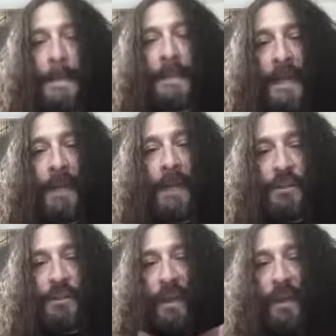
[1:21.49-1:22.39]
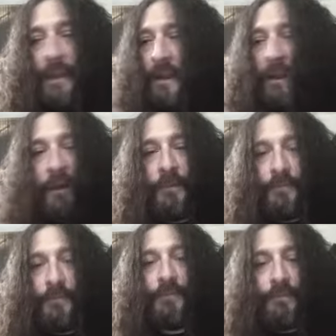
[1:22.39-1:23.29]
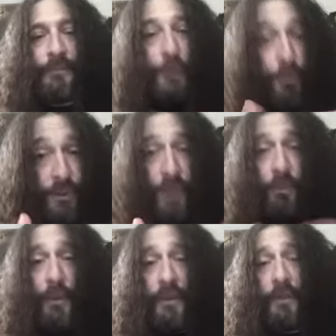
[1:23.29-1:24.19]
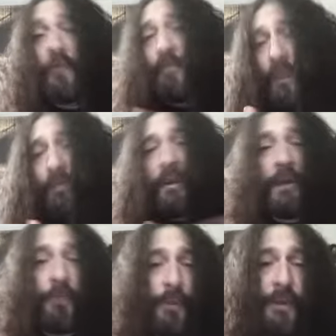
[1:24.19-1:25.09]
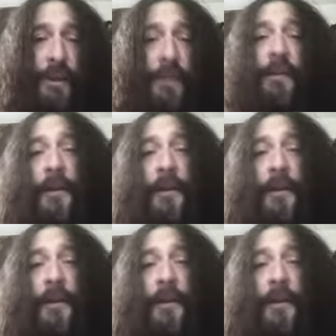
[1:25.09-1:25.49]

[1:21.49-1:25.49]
And I'm just glad that you dig what we do. People like what we did.